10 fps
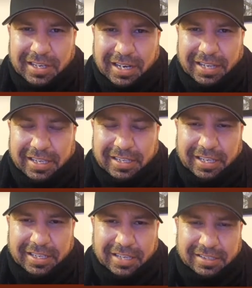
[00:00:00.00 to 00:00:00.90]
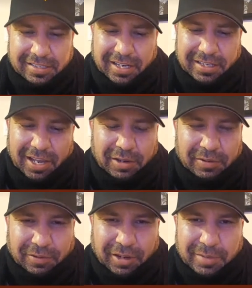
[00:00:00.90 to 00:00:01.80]
and they like set it down
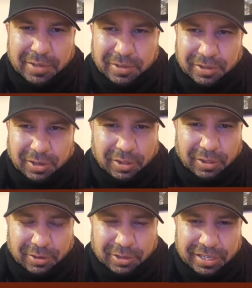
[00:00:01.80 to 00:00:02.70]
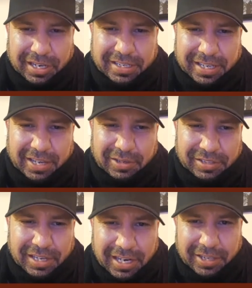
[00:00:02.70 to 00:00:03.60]
in front of me with all the 39
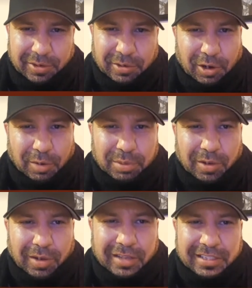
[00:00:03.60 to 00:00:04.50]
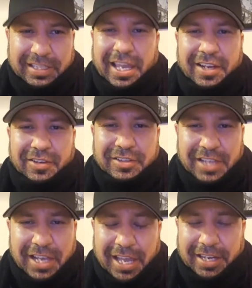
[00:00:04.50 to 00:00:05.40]
candles, and they were all blow out the candles,
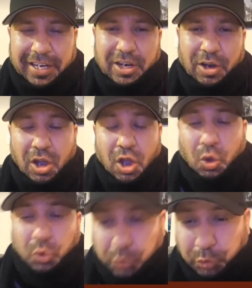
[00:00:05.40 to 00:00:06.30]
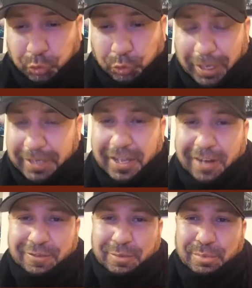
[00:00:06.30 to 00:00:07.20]
and then I go, and none
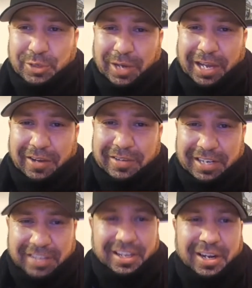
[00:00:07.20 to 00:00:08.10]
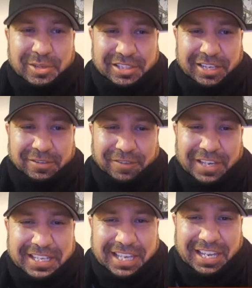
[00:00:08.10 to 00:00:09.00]
of them blew out, and I thought it was like
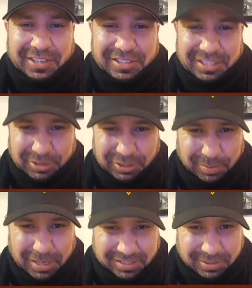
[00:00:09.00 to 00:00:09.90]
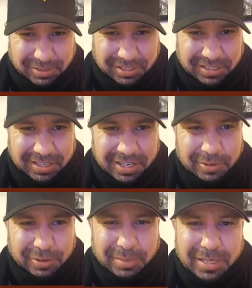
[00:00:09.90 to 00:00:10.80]
fake candles, and they were just messing with me,
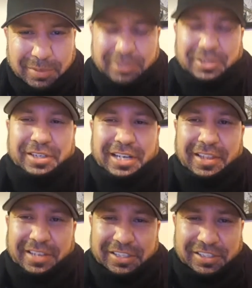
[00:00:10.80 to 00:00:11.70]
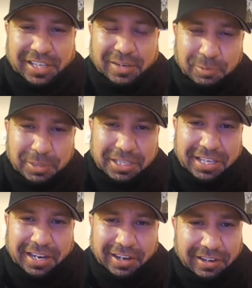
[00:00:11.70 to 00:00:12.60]
but it turned out that I just had weak
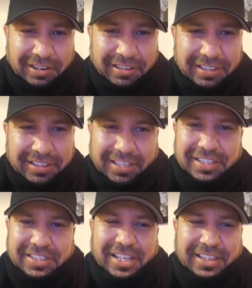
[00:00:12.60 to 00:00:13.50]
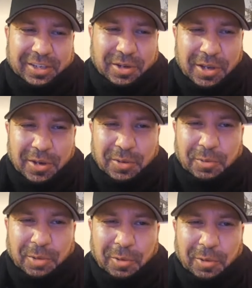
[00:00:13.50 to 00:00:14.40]
air, that I just had like
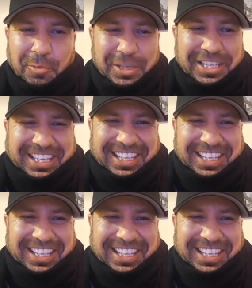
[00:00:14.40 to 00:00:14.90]
a weak.